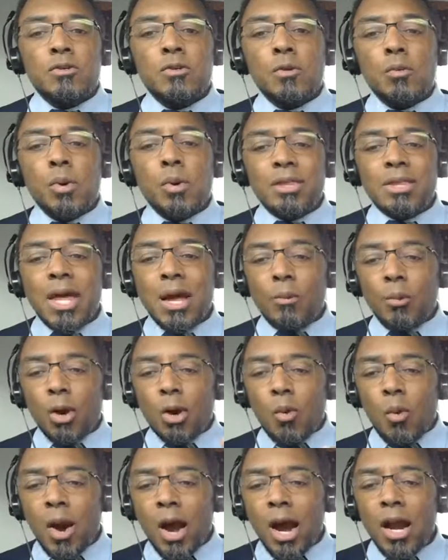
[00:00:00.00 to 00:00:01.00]
So what that
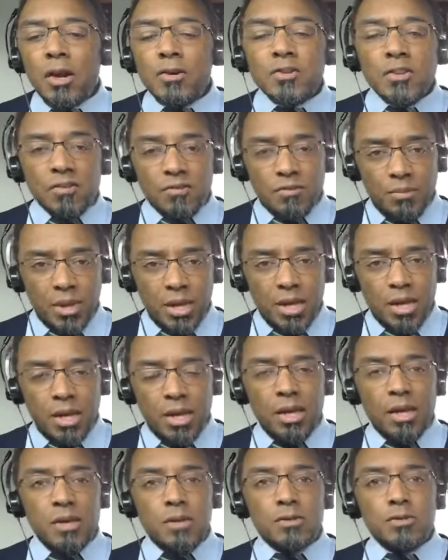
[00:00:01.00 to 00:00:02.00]
requires of
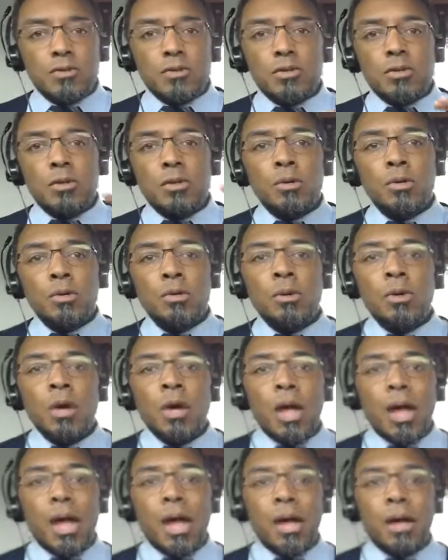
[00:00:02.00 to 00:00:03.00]
me is
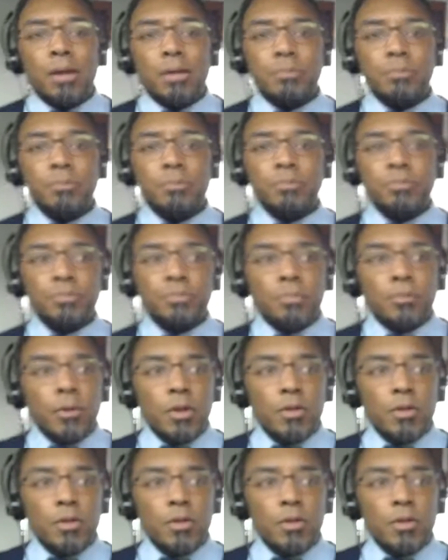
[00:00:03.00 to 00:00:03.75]
to um,